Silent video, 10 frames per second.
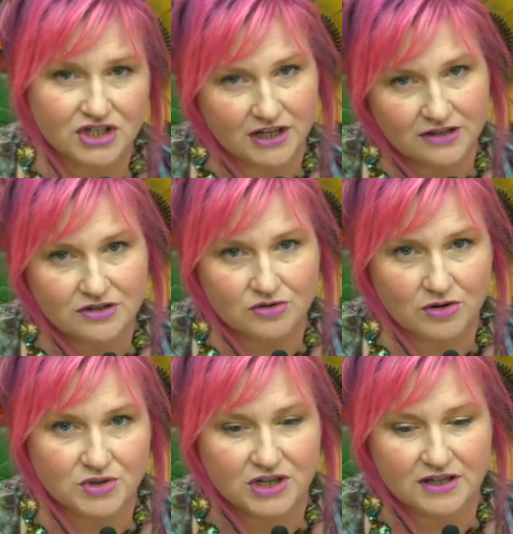Check the
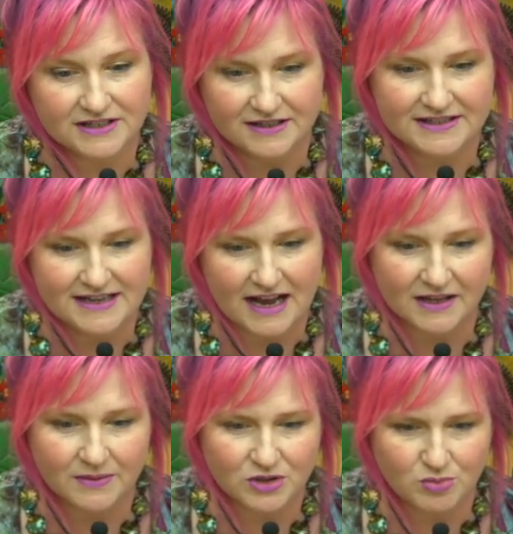description. I'll tell you
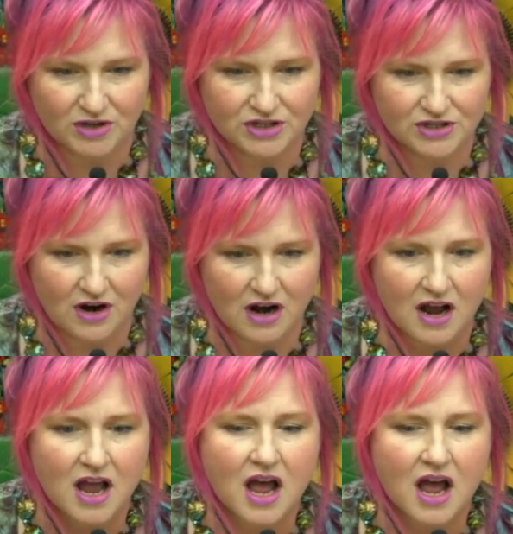exactly what those brushes are.